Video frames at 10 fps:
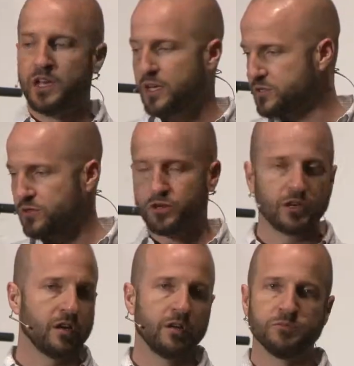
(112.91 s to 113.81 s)
And so it
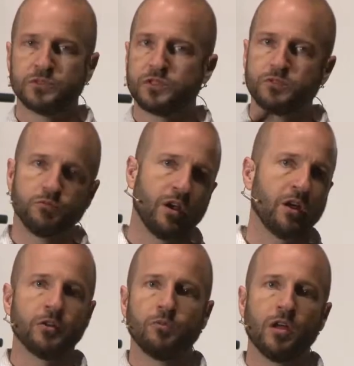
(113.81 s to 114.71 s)
comes
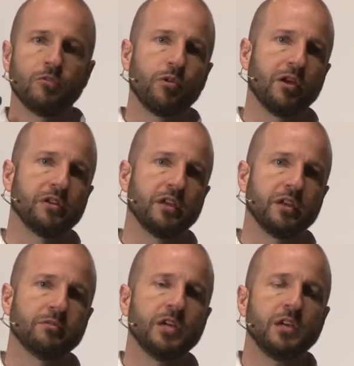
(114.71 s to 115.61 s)
round and round and round again.